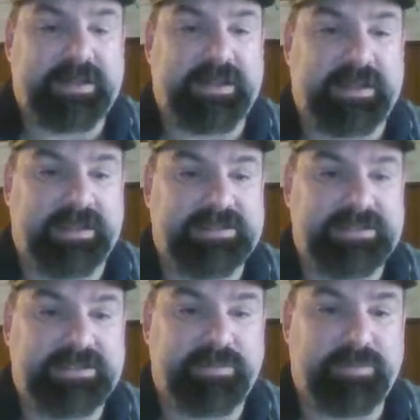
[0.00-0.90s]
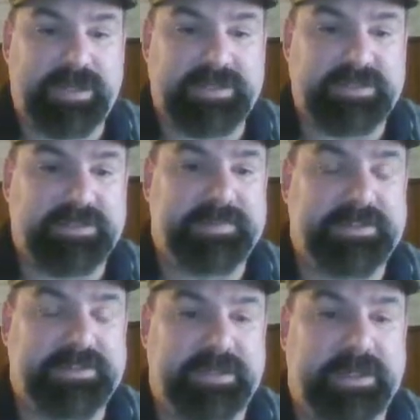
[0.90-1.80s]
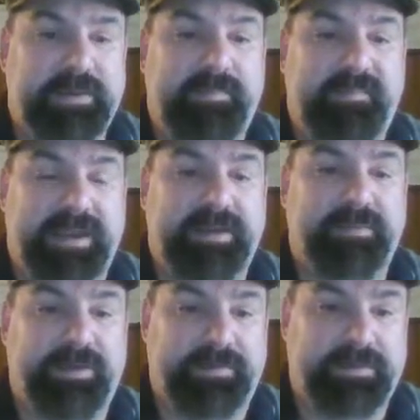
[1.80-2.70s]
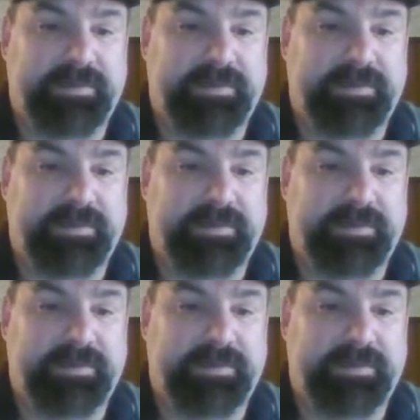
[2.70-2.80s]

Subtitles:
in situations between men and women.